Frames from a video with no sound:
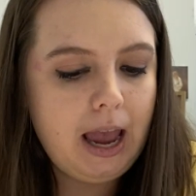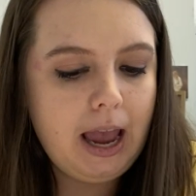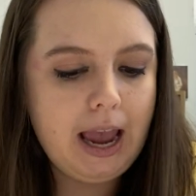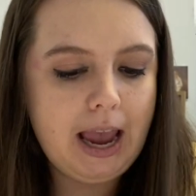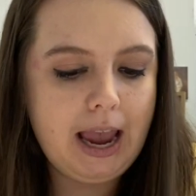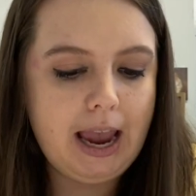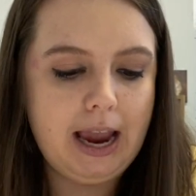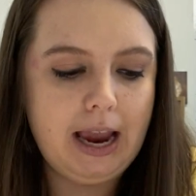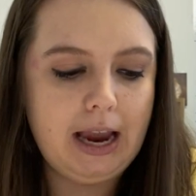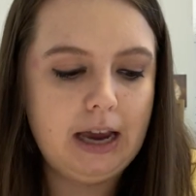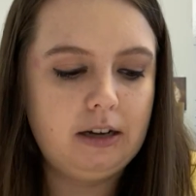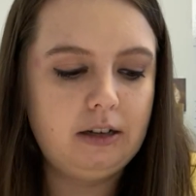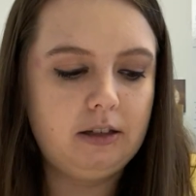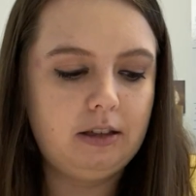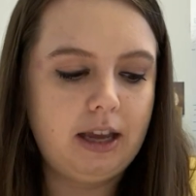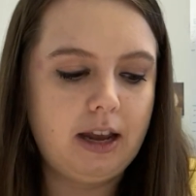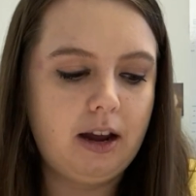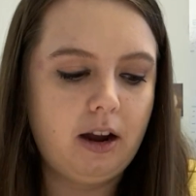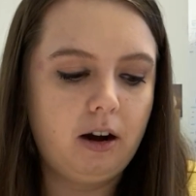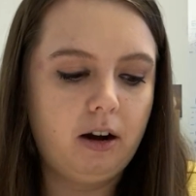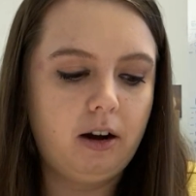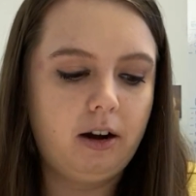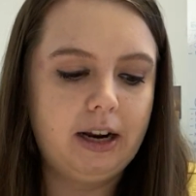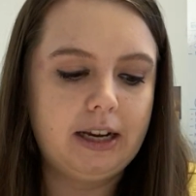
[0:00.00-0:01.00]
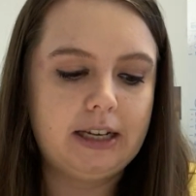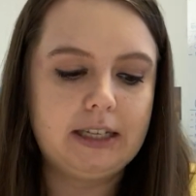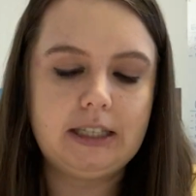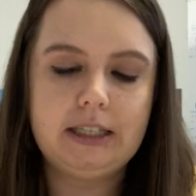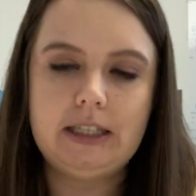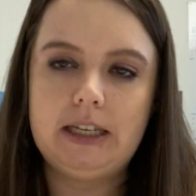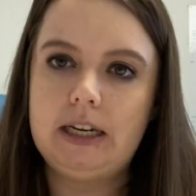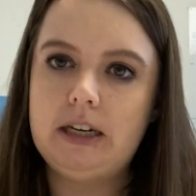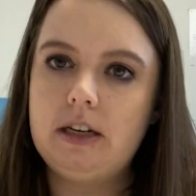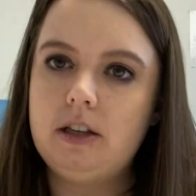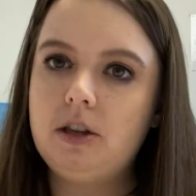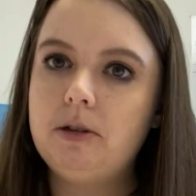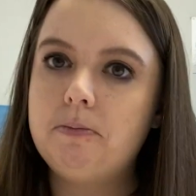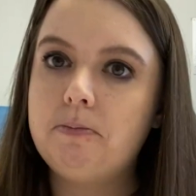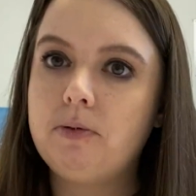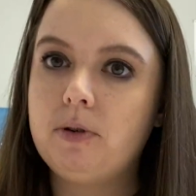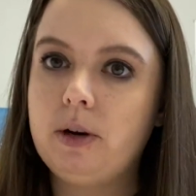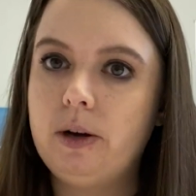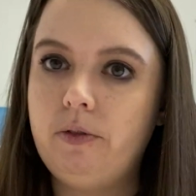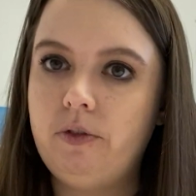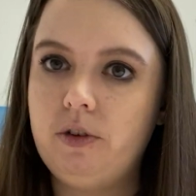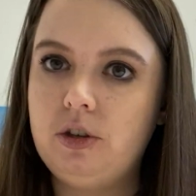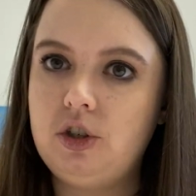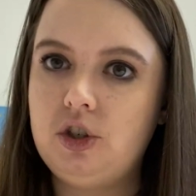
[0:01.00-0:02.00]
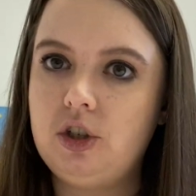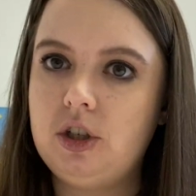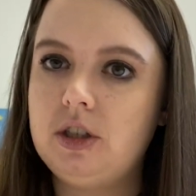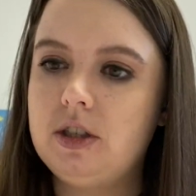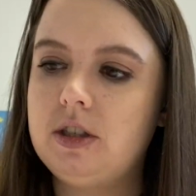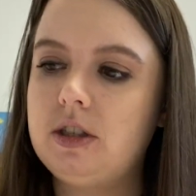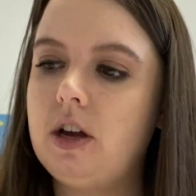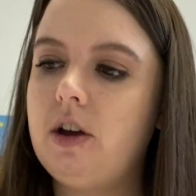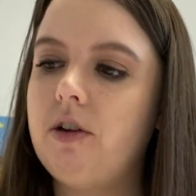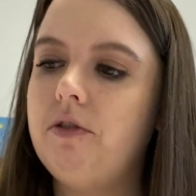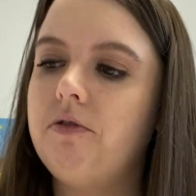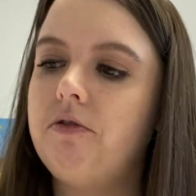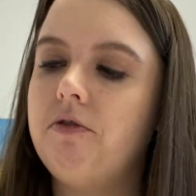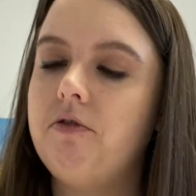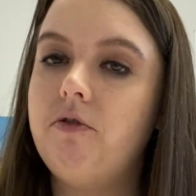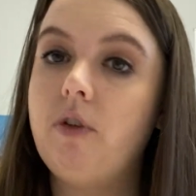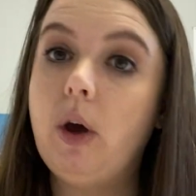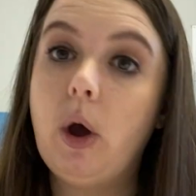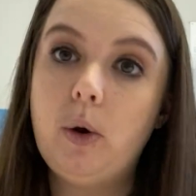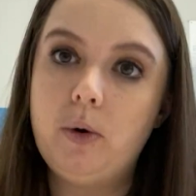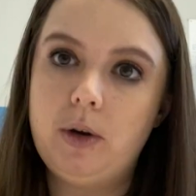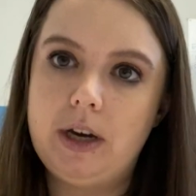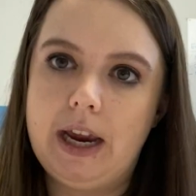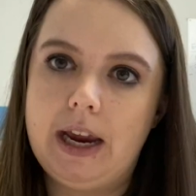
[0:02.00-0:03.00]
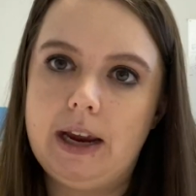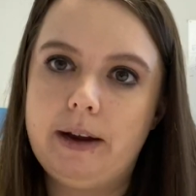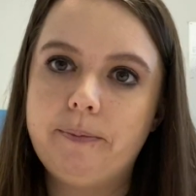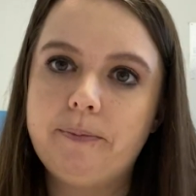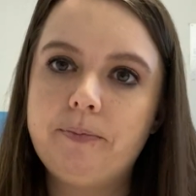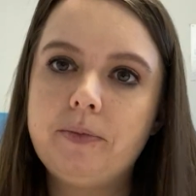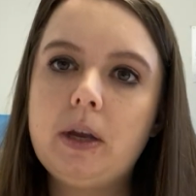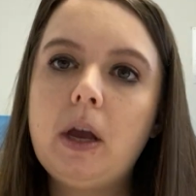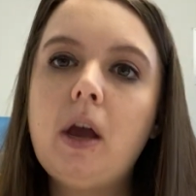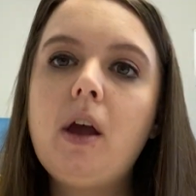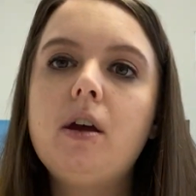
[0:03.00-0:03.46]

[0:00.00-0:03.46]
and they are extended the privileges of voting.